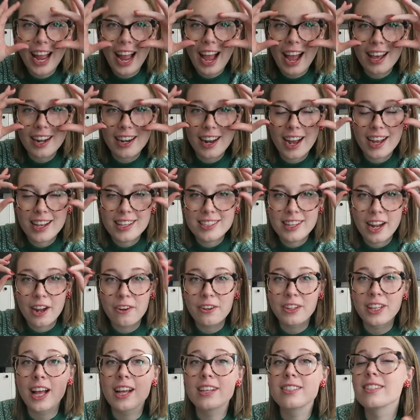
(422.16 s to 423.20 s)
cat eye
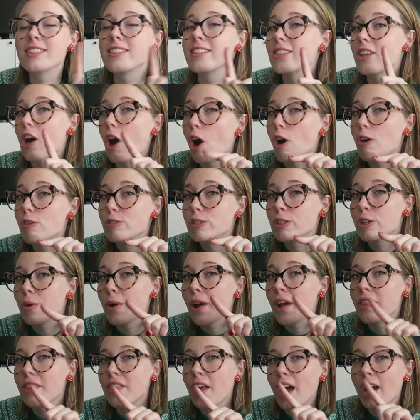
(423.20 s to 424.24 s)
style glasses also
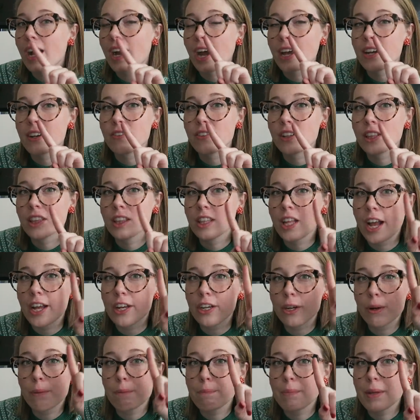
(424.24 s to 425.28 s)
in that kind of
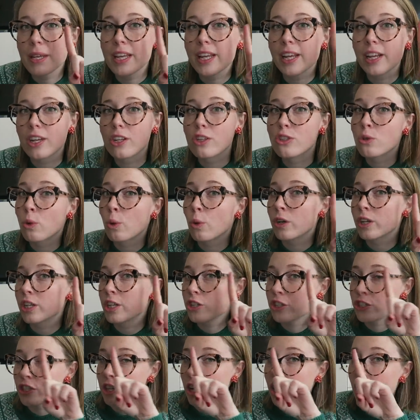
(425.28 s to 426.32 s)
lighter pink
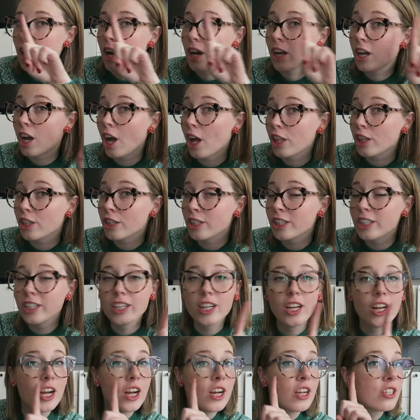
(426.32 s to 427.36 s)
tortoise
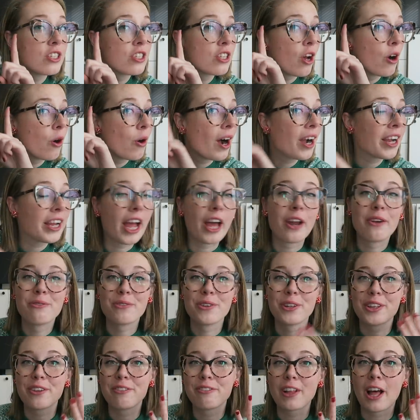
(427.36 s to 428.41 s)
color. So again,
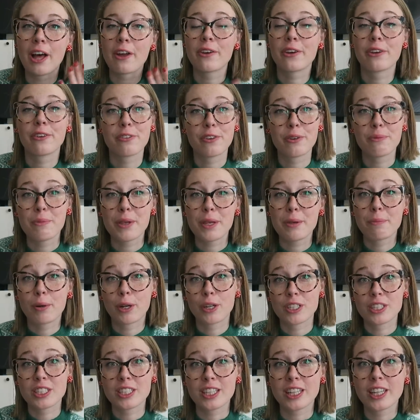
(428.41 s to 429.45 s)
really flattering for me
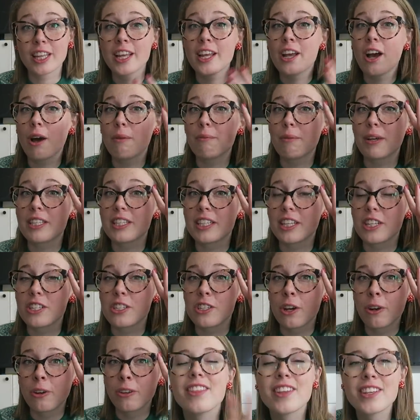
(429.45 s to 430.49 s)
personally on my skin
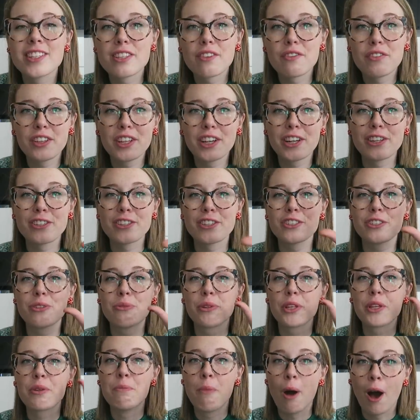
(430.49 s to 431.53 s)
tone. These I feel like are just a
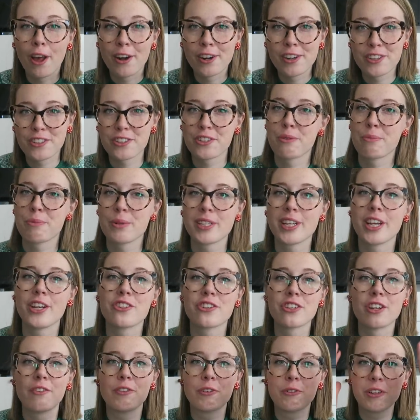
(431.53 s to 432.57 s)
really modern
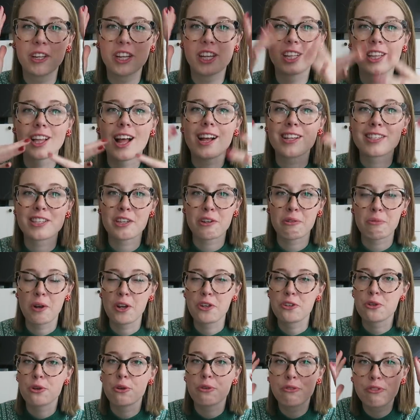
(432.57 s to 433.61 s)
interpretation of a really classic
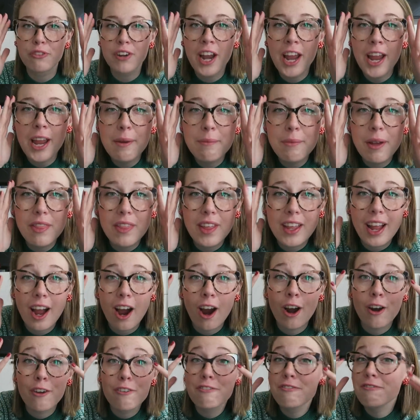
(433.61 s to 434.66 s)
retro frame. They
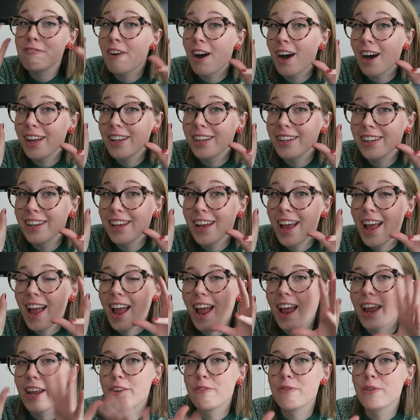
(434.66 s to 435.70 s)
are fun
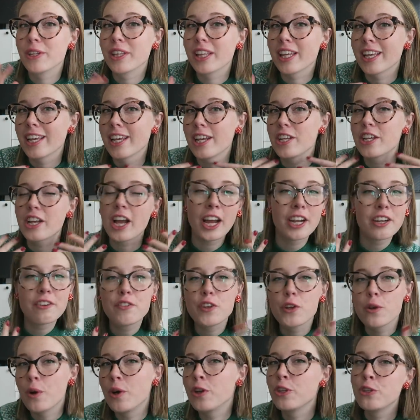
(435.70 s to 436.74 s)
and really kind of
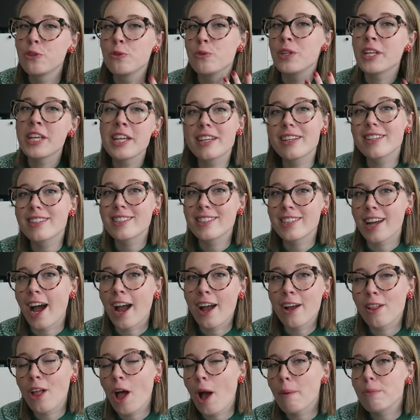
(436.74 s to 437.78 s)
a unique
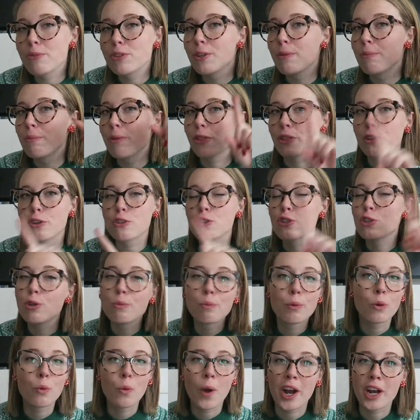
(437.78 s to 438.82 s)
style option, but they're
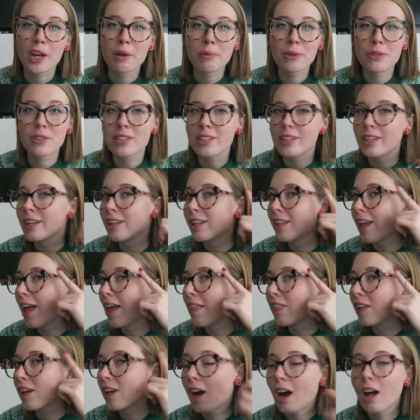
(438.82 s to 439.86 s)
super wearable still
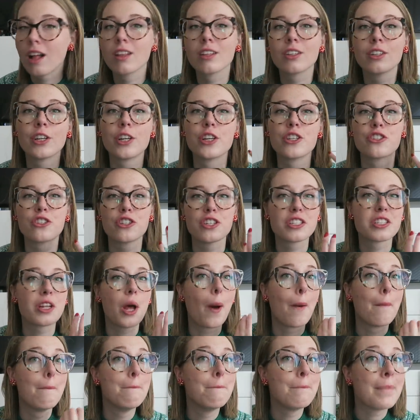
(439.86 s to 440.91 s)
and the color is just
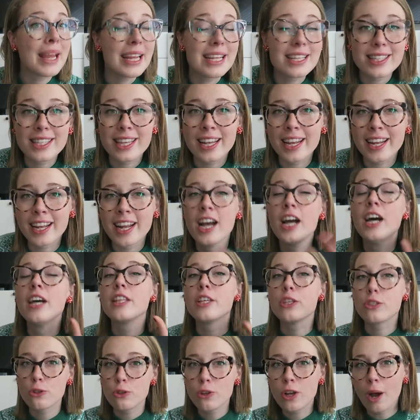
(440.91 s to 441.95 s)
amazing.
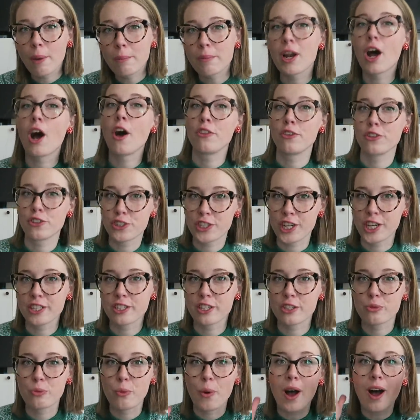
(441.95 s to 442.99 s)
These do come in other
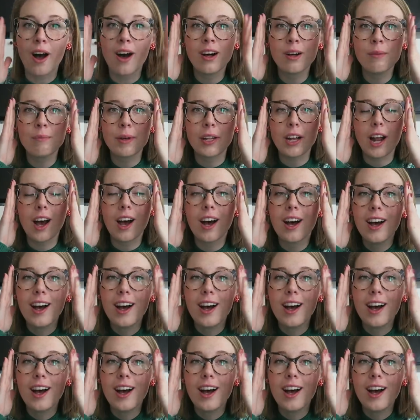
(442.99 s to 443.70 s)
shades as well, but